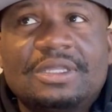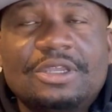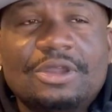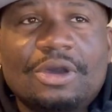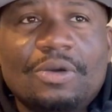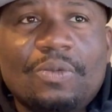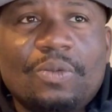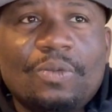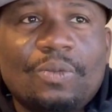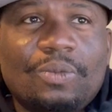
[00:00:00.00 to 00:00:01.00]
you
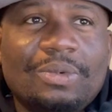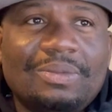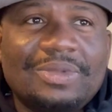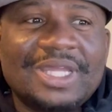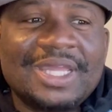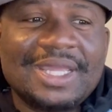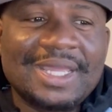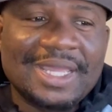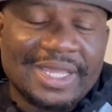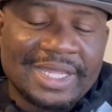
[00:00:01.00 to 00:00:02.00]
know,
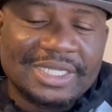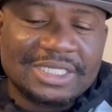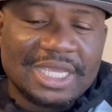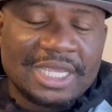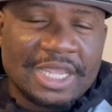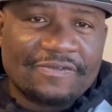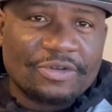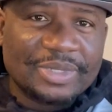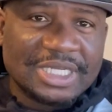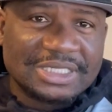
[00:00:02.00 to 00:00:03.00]
he's getting heat
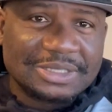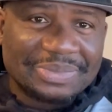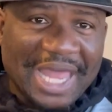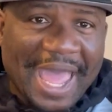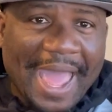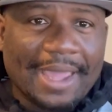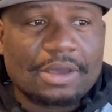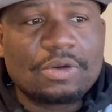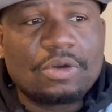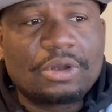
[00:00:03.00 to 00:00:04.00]
for it because he's
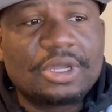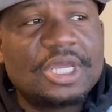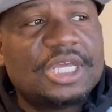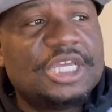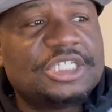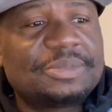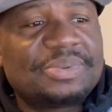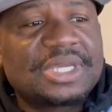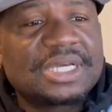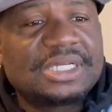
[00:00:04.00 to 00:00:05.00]
black, or is it
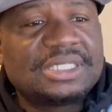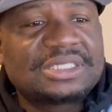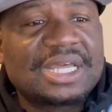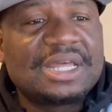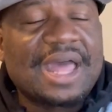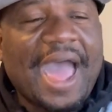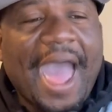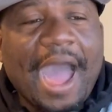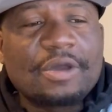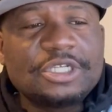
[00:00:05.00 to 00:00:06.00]
because
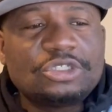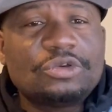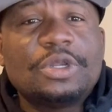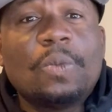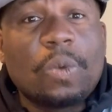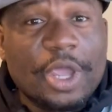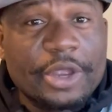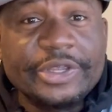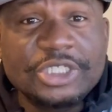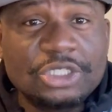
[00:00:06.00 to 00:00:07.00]
how he's doing it,
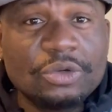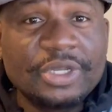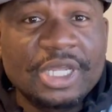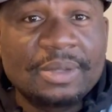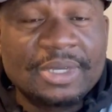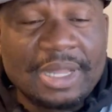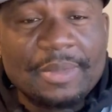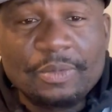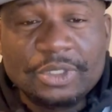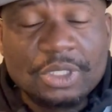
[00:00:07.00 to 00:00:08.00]
where he's doing it? Because I
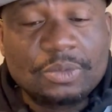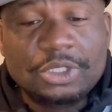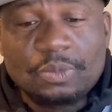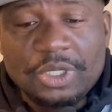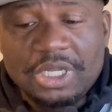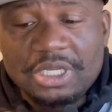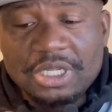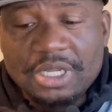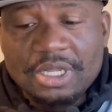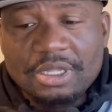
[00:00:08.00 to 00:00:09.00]
mean, when
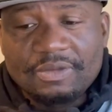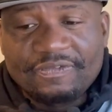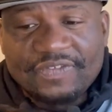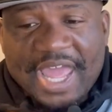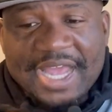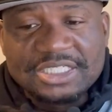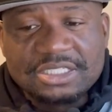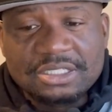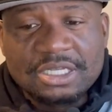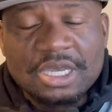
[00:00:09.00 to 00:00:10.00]
he
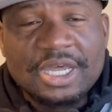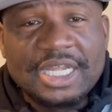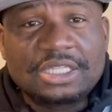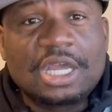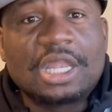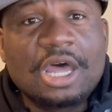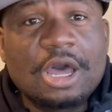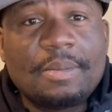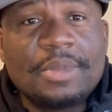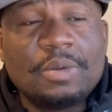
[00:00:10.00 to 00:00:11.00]
flashed the gun at the
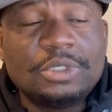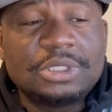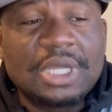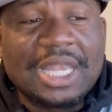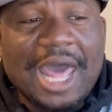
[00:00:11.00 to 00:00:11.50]
club, it was a